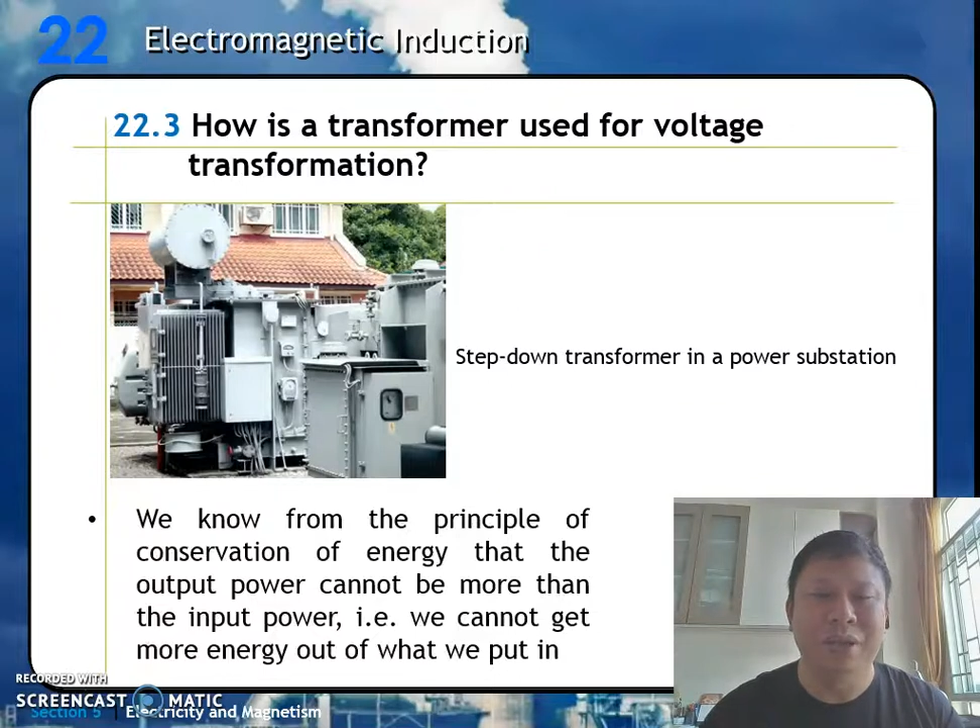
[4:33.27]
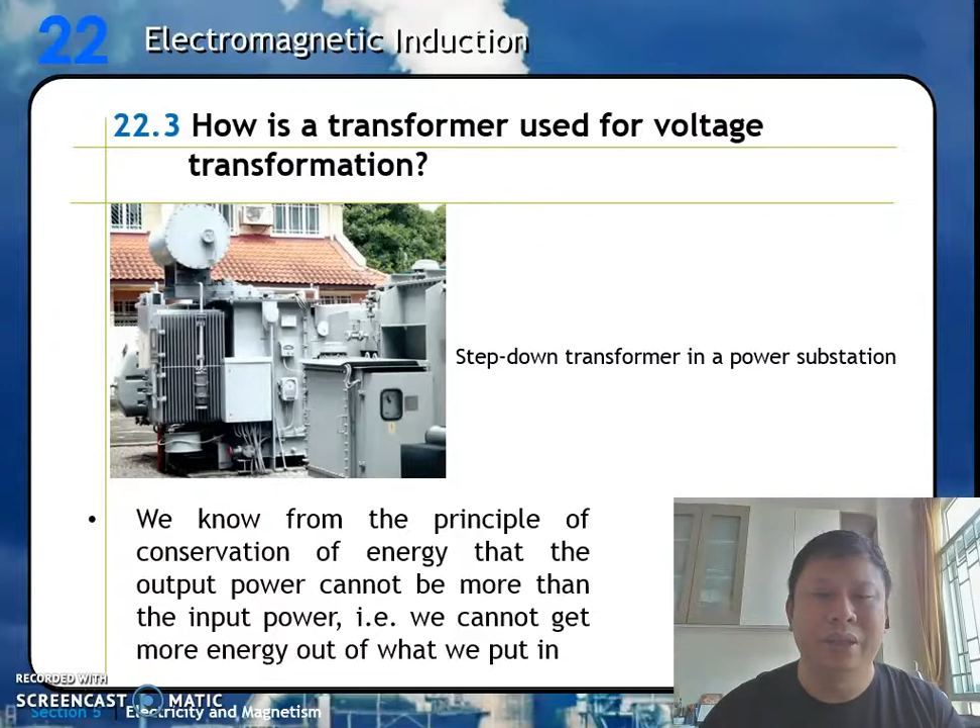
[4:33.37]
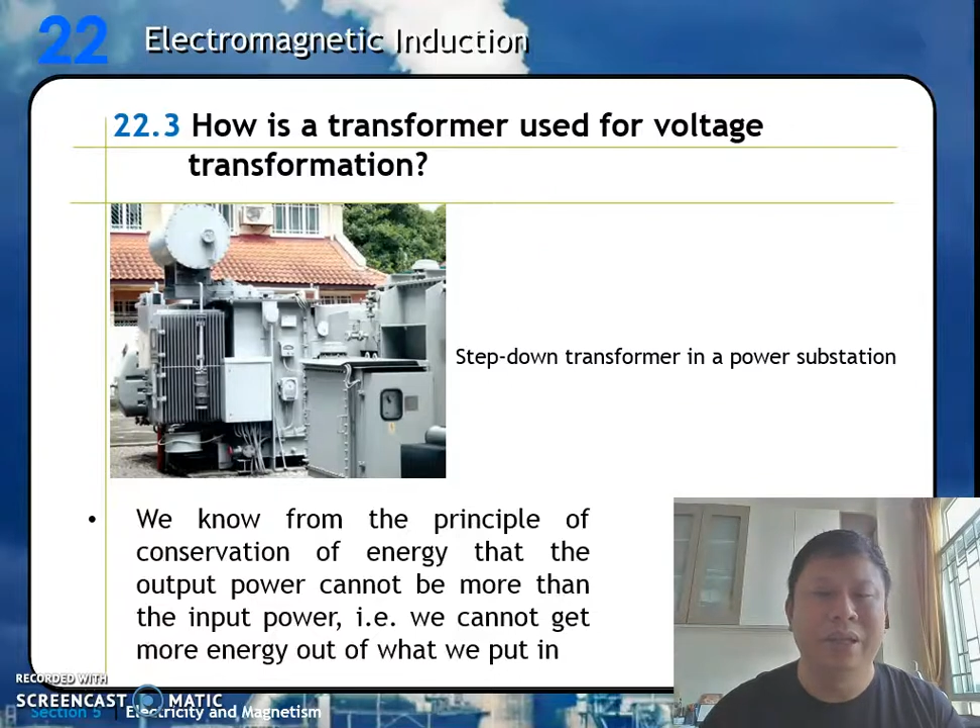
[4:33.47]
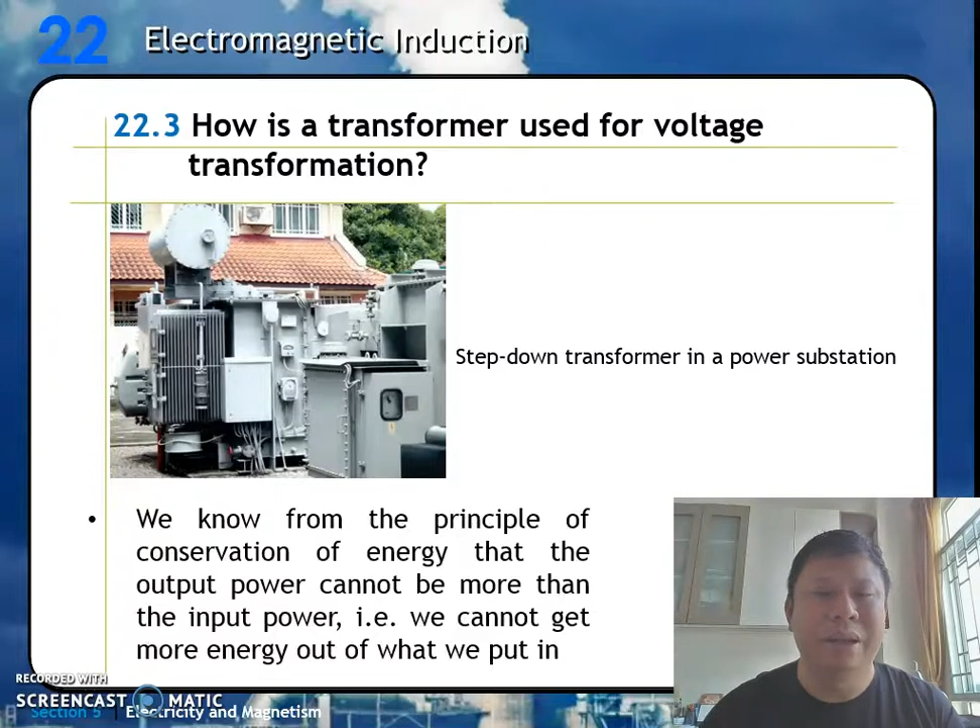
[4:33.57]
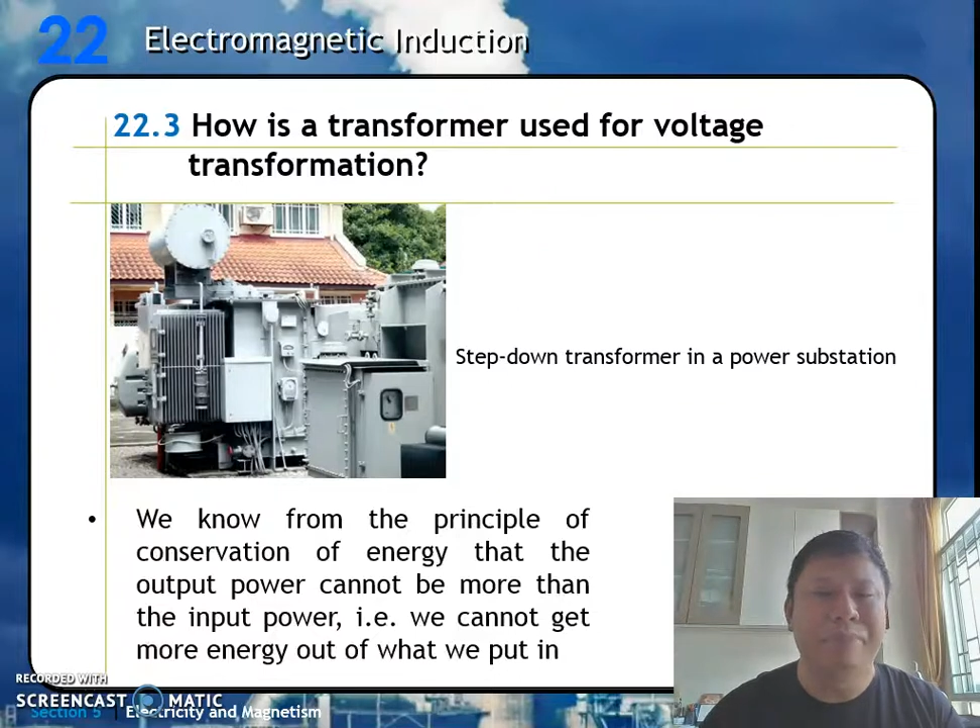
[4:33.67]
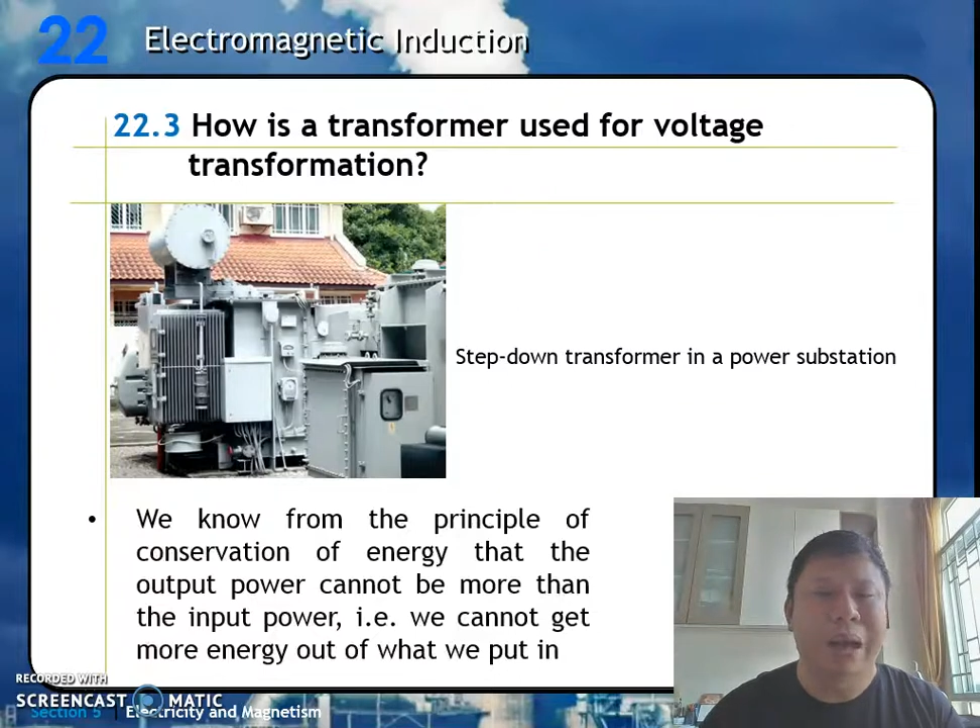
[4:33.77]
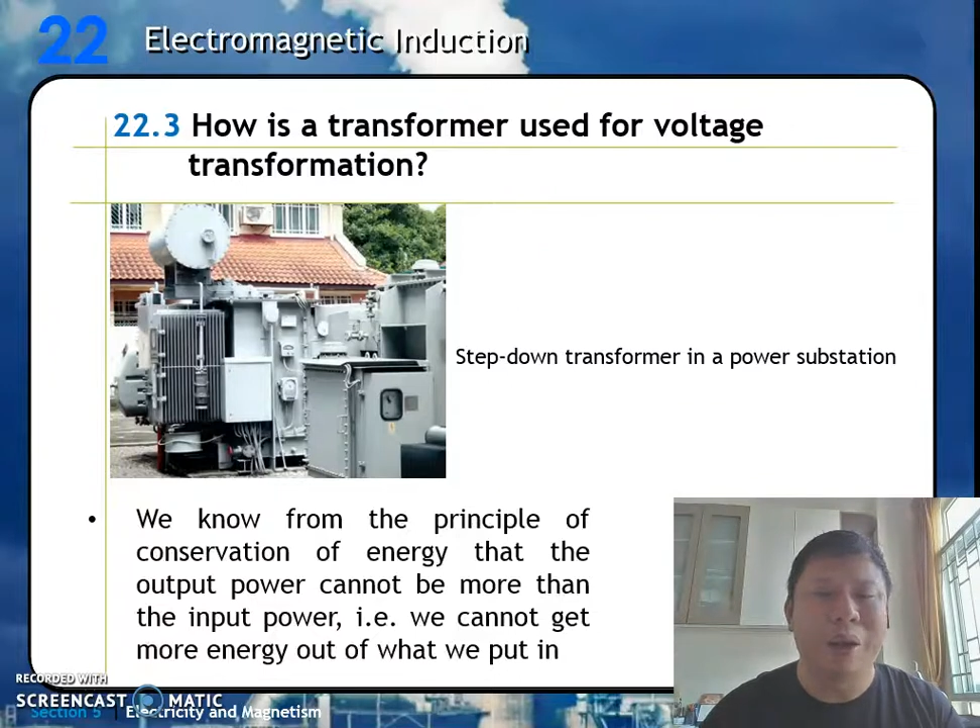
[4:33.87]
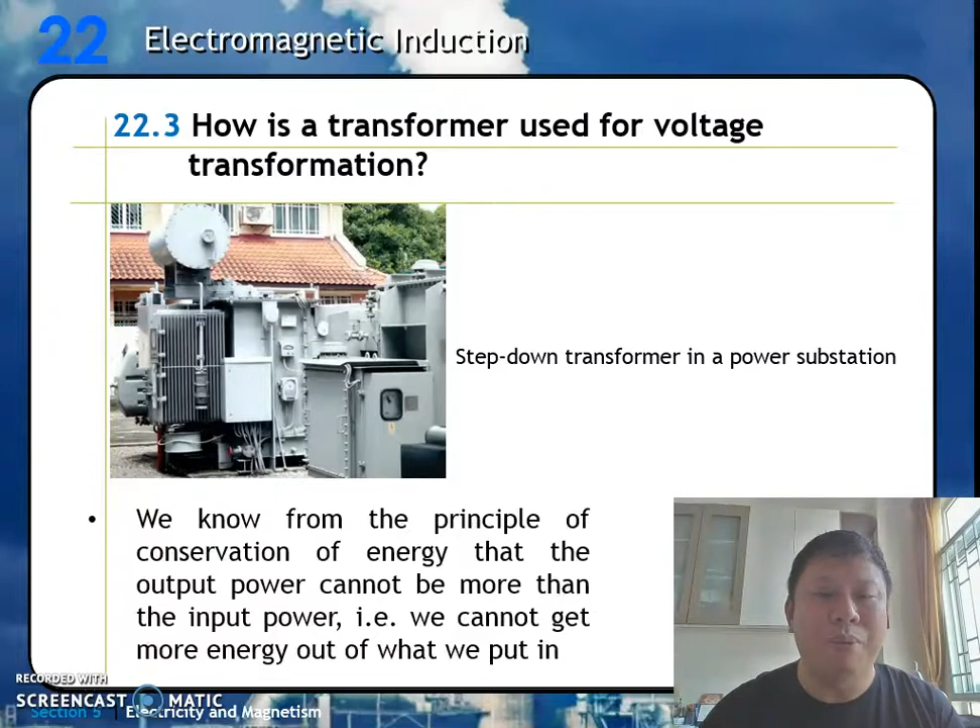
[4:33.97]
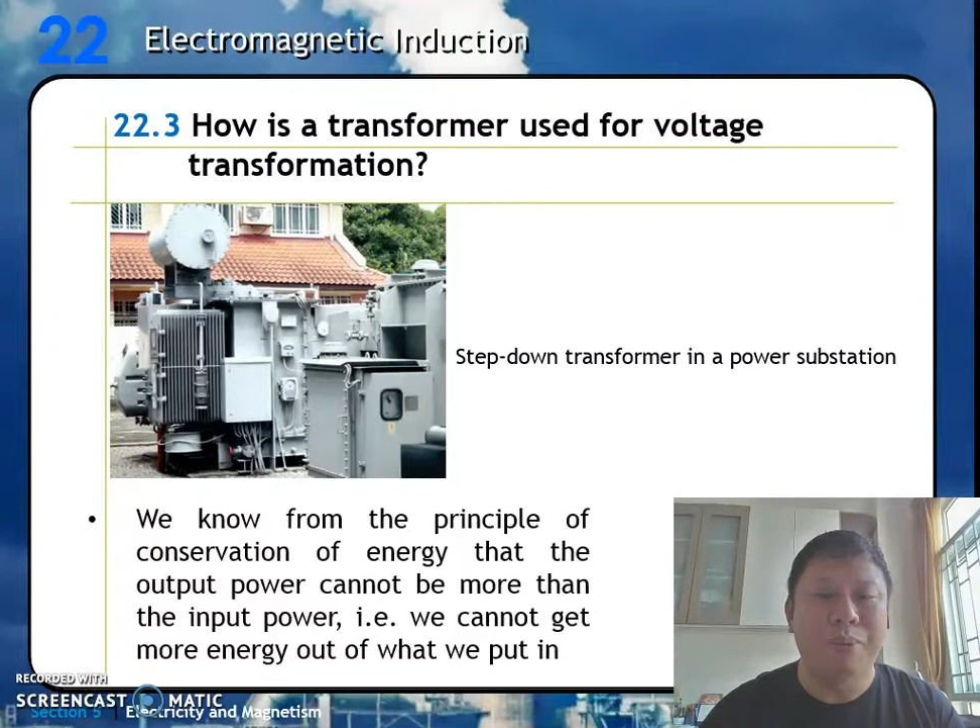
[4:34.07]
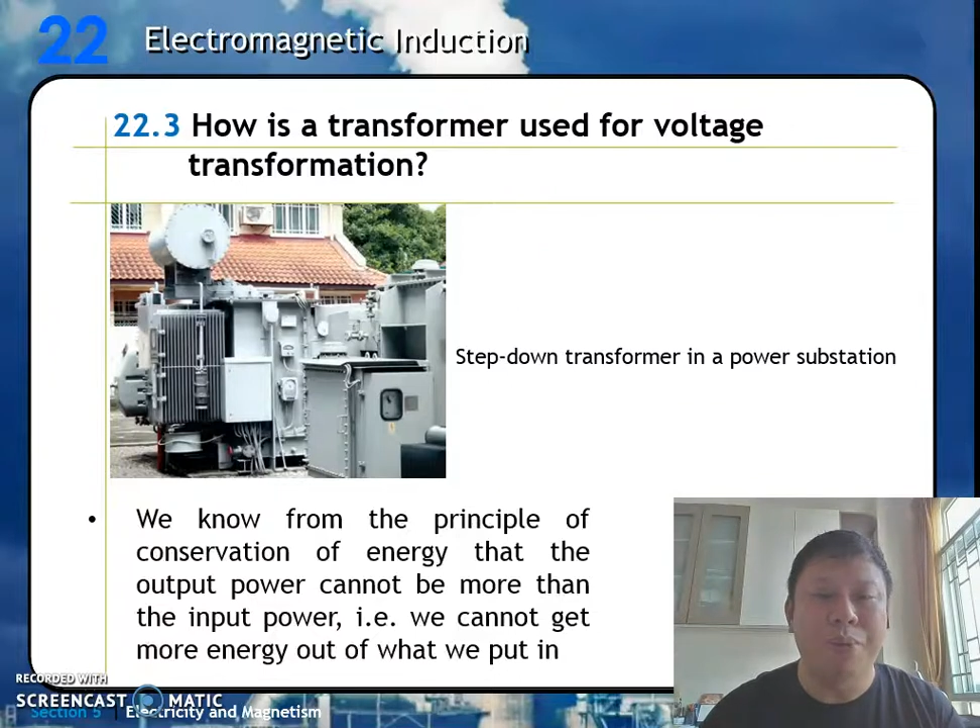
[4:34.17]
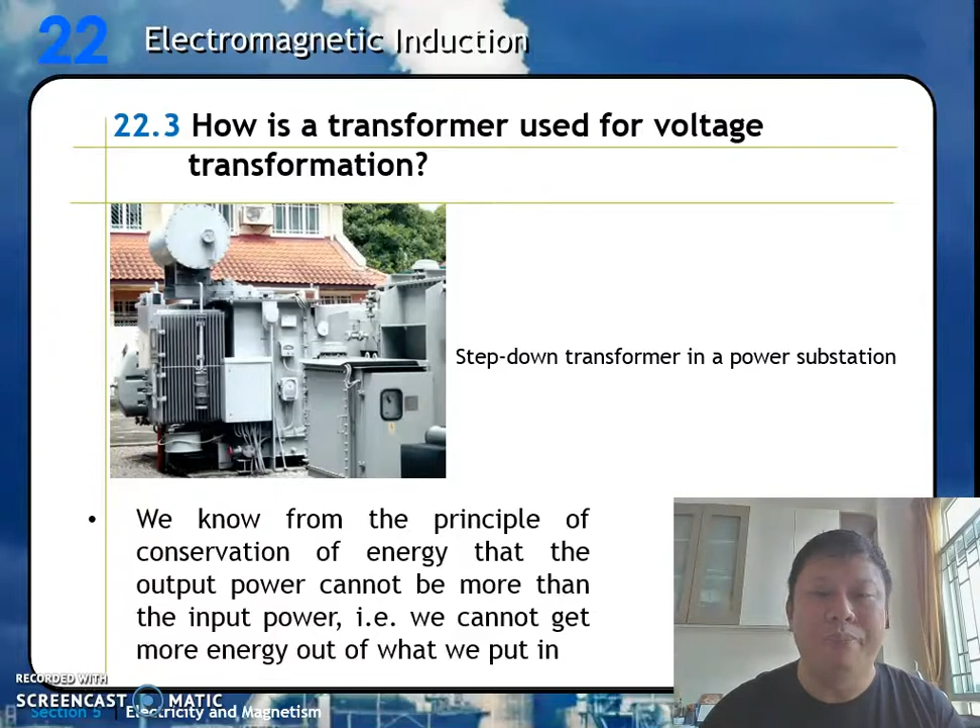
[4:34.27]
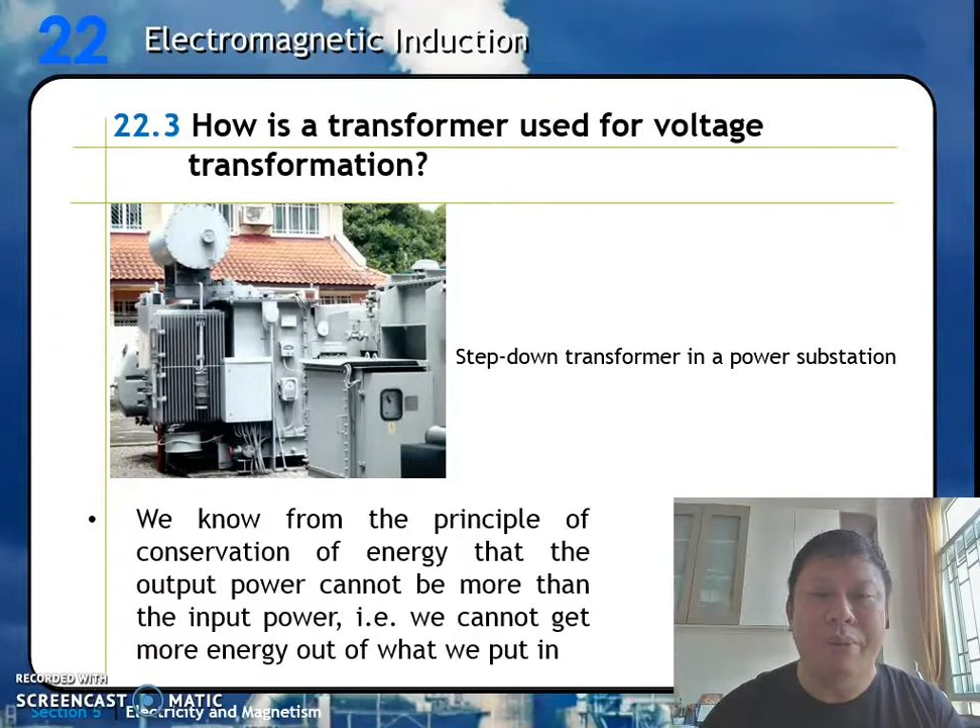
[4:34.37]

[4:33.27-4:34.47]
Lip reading: that the output